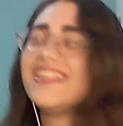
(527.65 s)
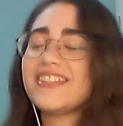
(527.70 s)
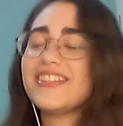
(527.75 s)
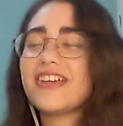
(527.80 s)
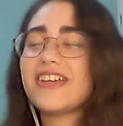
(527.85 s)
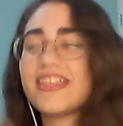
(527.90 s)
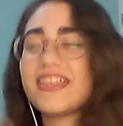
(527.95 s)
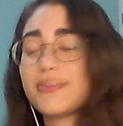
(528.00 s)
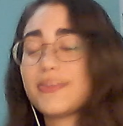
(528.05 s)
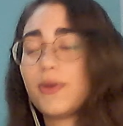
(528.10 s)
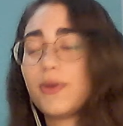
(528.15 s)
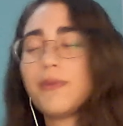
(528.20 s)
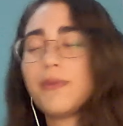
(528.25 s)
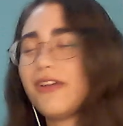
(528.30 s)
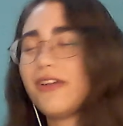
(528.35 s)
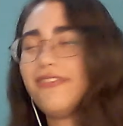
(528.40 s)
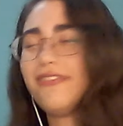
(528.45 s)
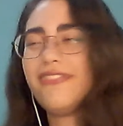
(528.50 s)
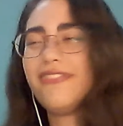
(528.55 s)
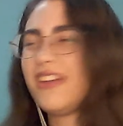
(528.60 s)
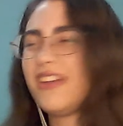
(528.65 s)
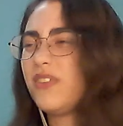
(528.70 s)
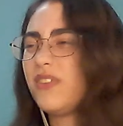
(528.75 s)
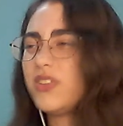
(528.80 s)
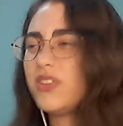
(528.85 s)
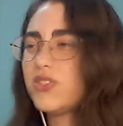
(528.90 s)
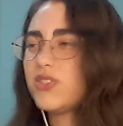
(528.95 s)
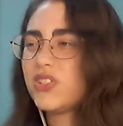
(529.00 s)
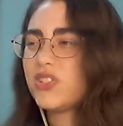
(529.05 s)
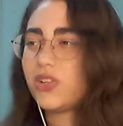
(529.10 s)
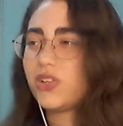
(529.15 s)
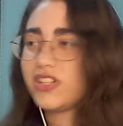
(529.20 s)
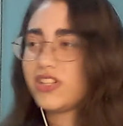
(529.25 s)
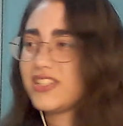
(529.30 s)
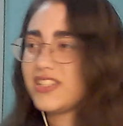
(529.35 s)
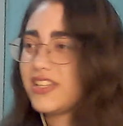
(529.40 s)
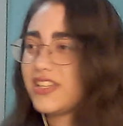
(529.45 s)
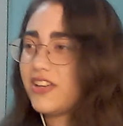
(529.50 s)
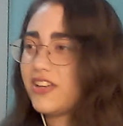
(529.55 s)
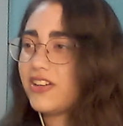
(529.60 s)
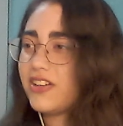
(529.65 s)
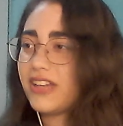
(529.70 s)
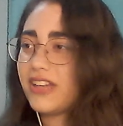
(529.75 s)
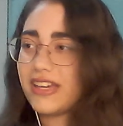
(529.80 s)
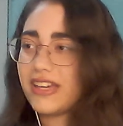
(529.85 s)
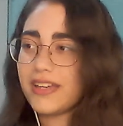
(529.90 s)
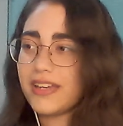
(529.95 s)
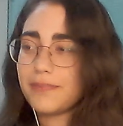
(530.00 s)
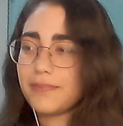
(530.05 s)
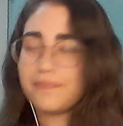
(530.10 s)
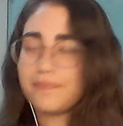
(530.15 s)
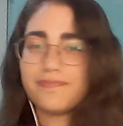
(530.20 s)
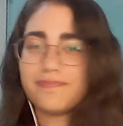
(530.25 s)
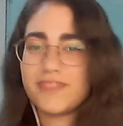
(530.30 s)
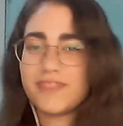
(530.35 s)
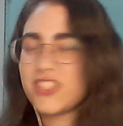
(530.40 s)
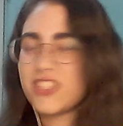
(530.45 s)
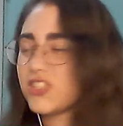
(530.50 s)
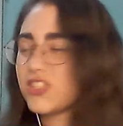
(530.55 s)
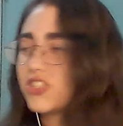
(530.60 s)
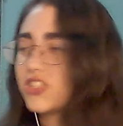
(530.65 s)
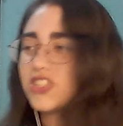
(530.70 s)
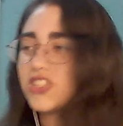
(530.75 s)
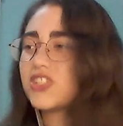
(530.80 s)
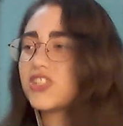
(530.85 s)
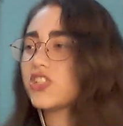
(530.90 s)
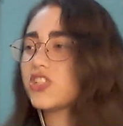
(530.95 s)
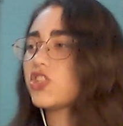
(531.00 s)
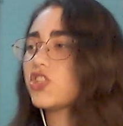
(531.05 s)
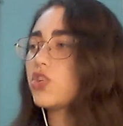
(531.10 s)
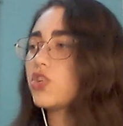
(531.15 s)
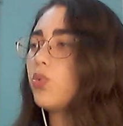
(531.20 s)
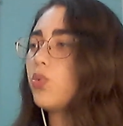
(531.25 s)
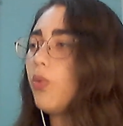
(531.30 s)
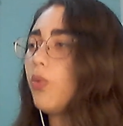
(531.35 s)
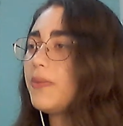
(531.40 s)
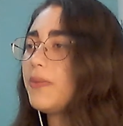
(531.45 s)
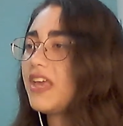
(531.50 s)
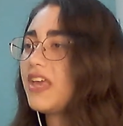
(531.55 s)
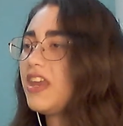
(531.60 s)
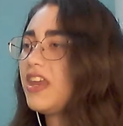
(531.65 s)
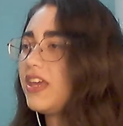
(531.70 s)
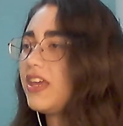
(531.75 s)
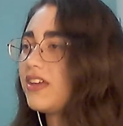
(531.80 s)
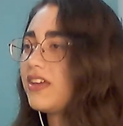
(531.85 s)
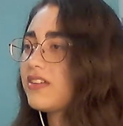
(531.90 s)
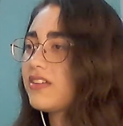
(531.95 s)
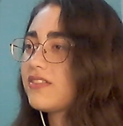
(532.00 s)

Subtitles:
So yeah, it's one of my favorite starts here. Like it's just such a cool beginning.